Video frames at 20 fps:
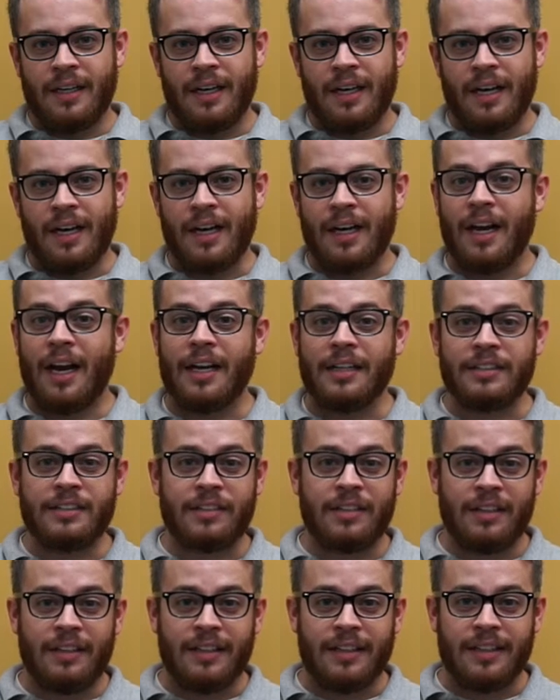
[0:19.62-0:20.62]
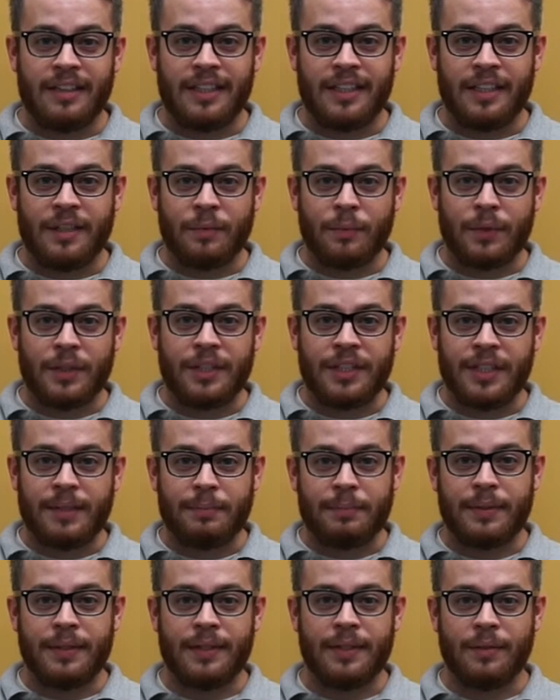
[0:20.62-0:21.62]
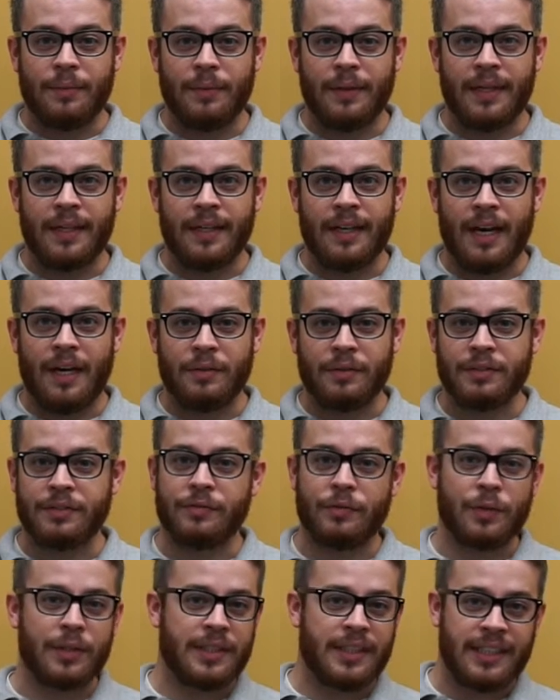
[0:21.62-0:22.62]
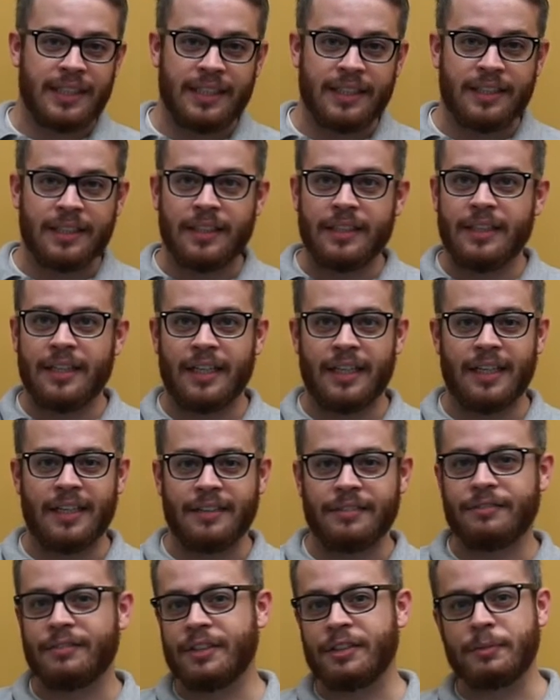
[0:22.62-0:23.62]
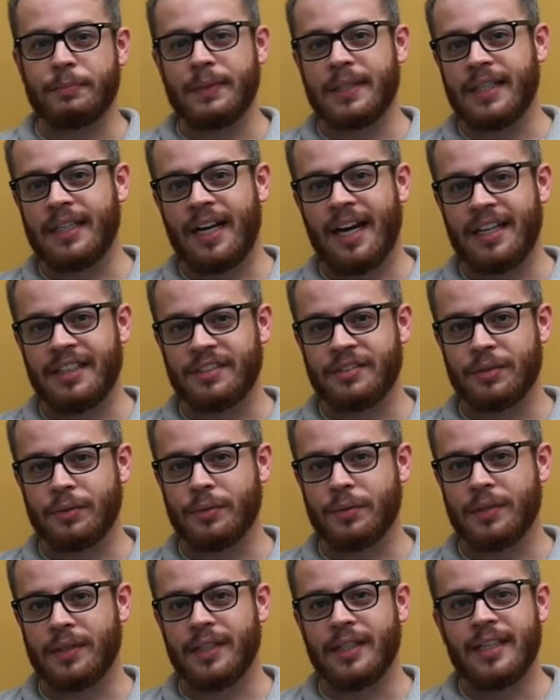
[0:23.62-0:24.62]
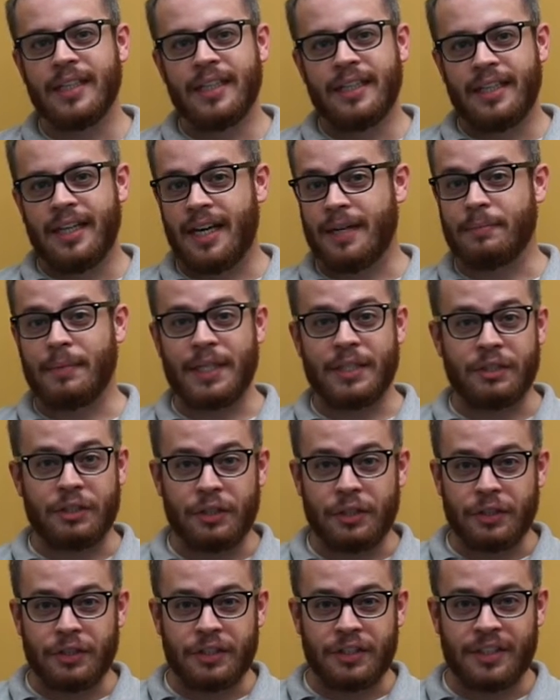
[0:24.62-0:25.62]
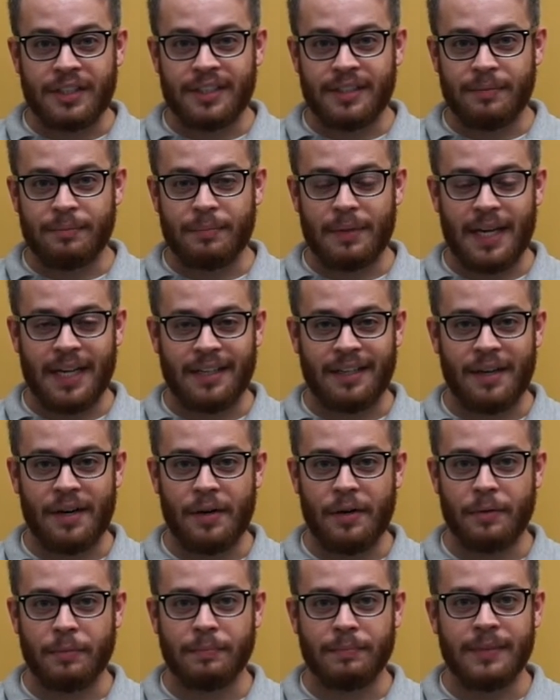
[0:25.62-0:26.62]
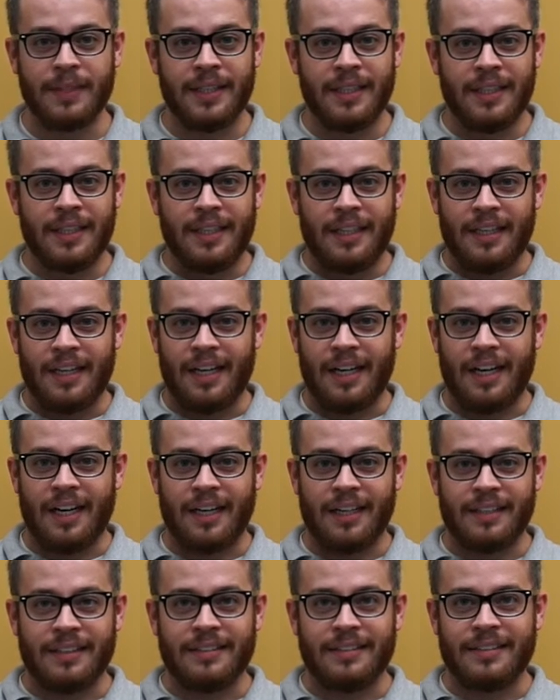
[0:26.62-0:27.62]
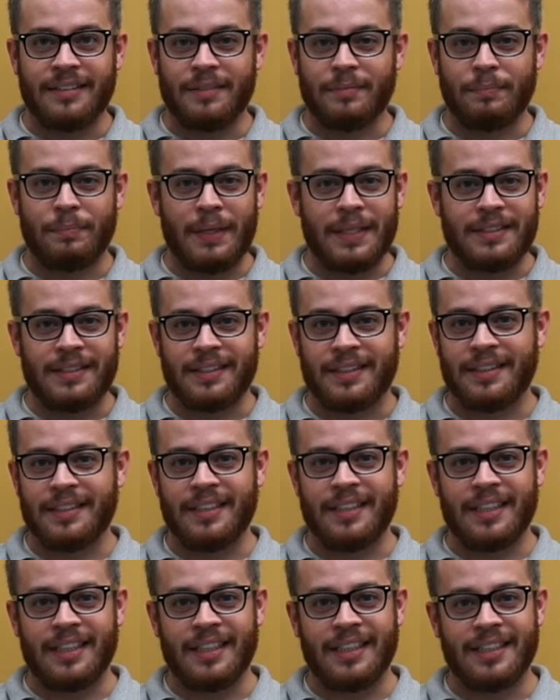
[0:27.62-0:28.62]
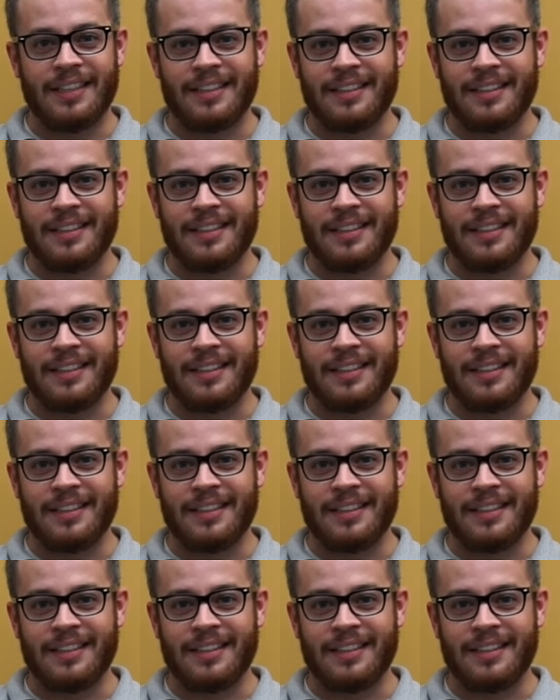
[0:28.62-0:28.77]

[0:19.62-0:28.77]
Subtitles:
I started leading worship when I was 14, freshman in high school at my church back home. Basically,